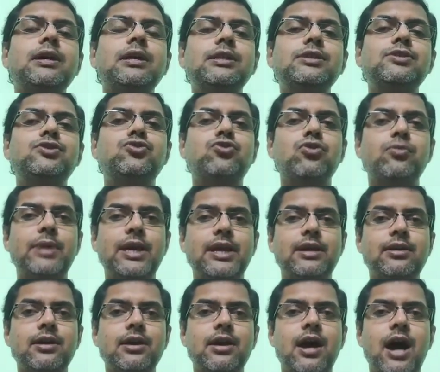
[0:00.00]

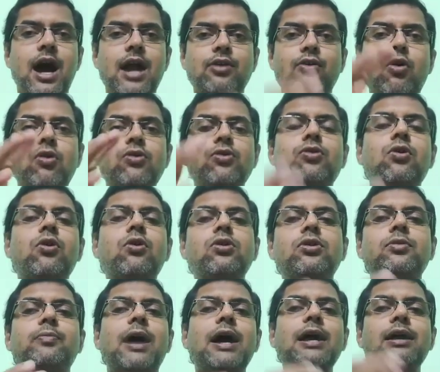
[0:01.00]
instrument are
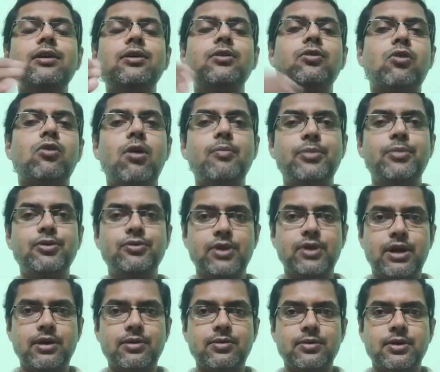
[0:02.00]
controlled by
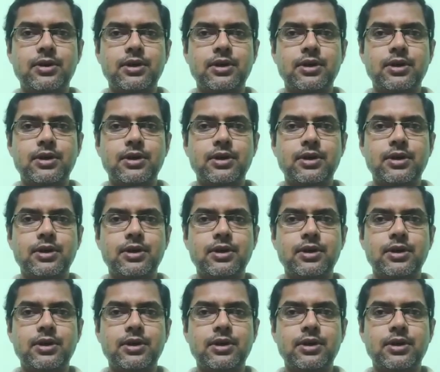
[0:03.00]
computer.